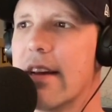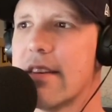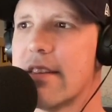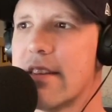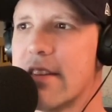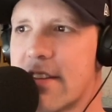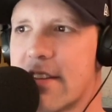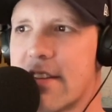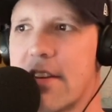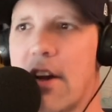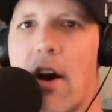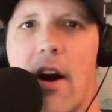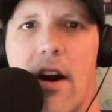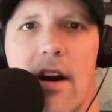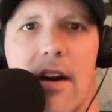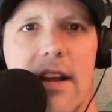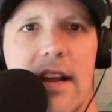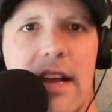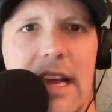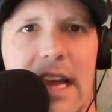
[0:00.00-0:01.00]
to
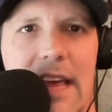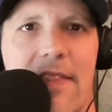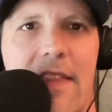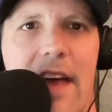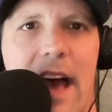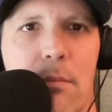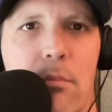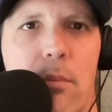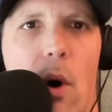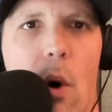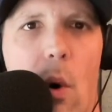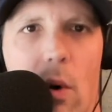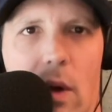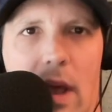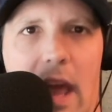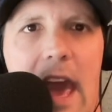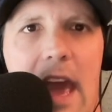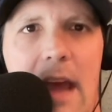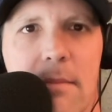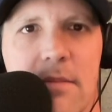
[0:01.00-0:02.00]
start in that bowl
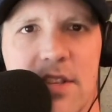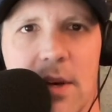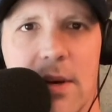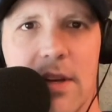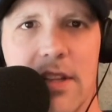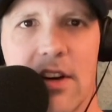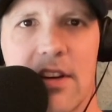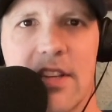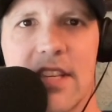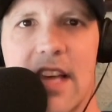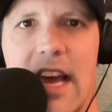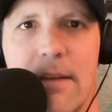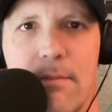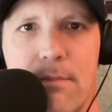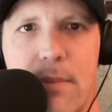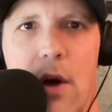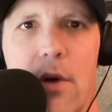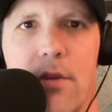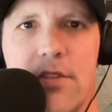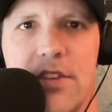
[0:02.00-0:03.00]
game. So it looks like
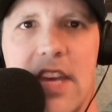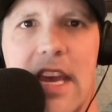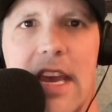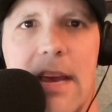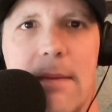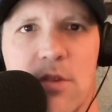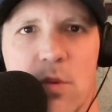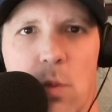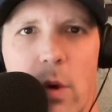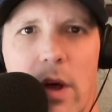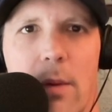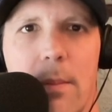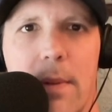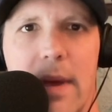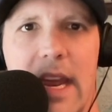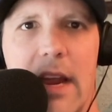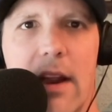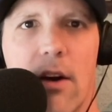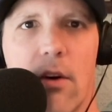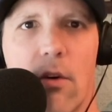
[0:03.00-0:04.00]
both teams will
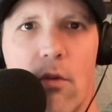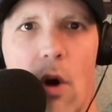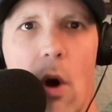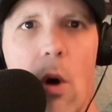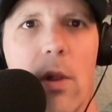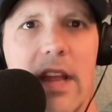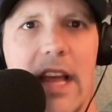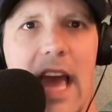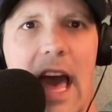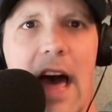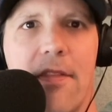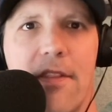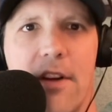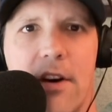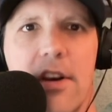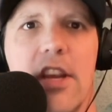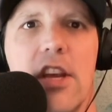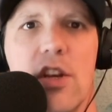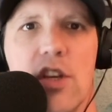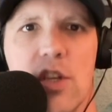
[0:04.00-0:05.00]
be rolling out
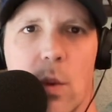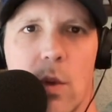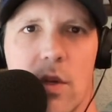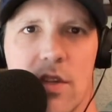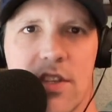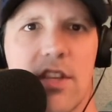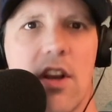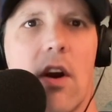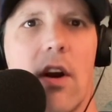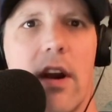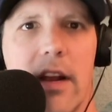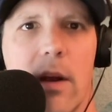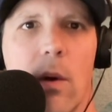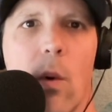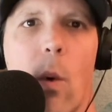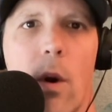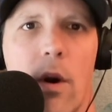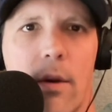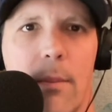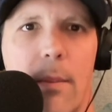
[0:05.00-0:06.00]
their usual starting
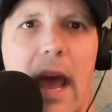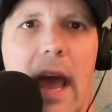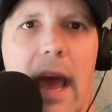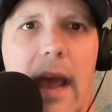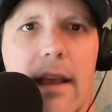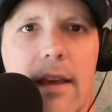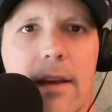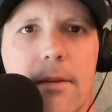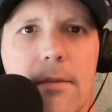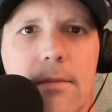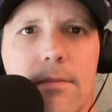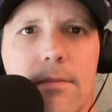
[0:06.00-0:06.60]
quarterback.